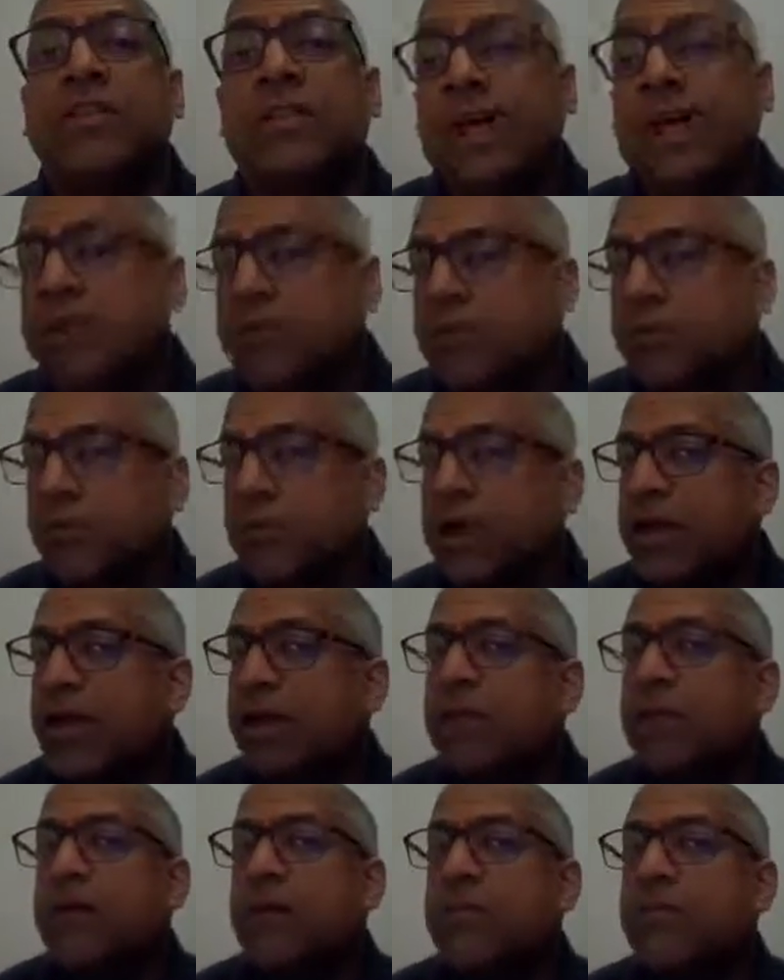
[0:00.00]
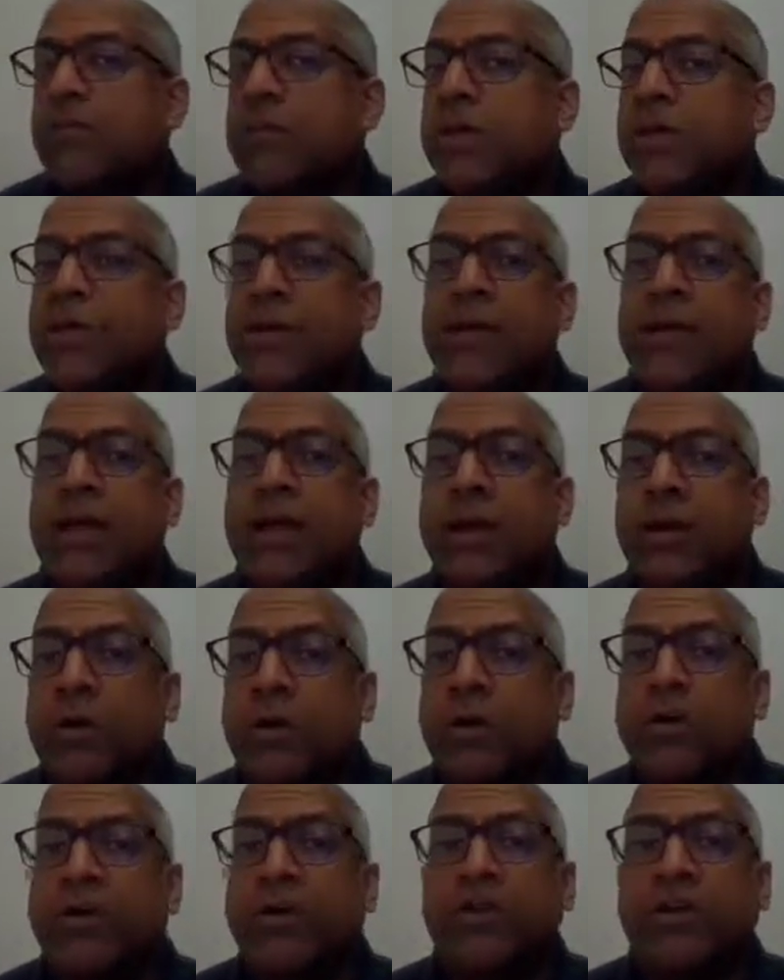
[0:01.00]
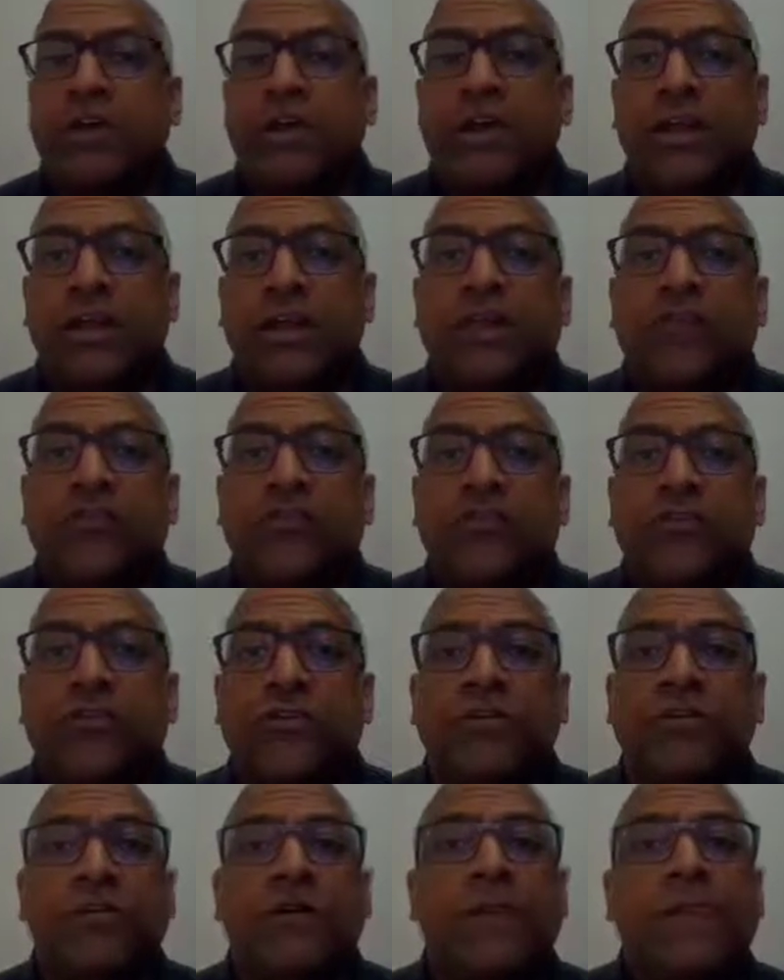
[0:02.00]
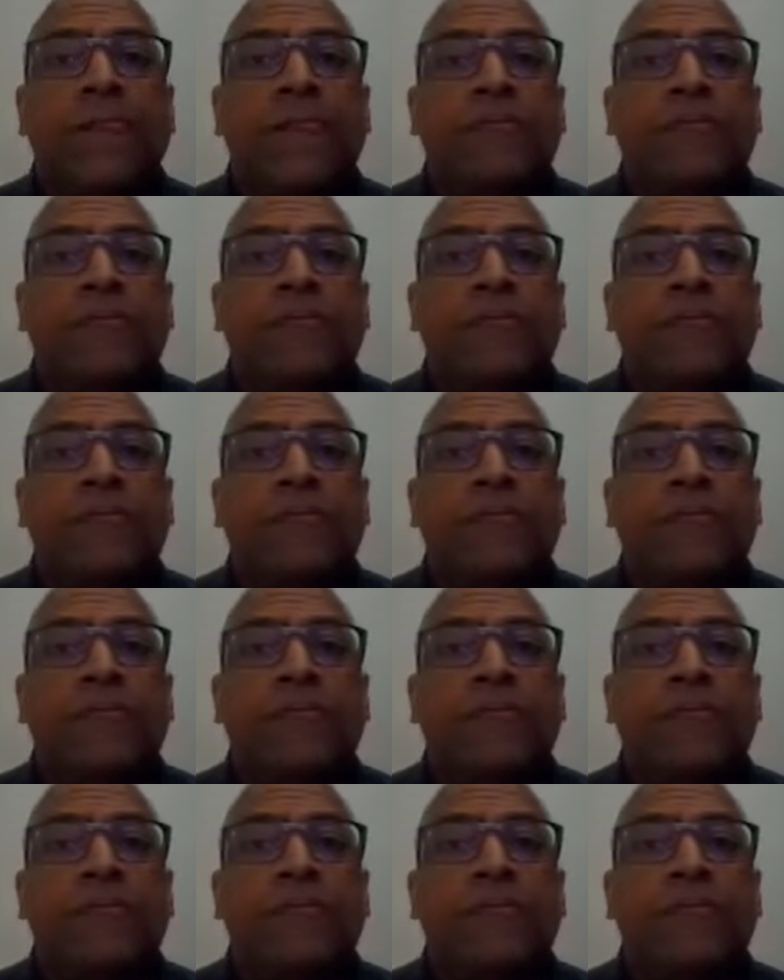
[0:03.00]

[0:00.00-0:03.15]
and that's the way people get hurt and injured.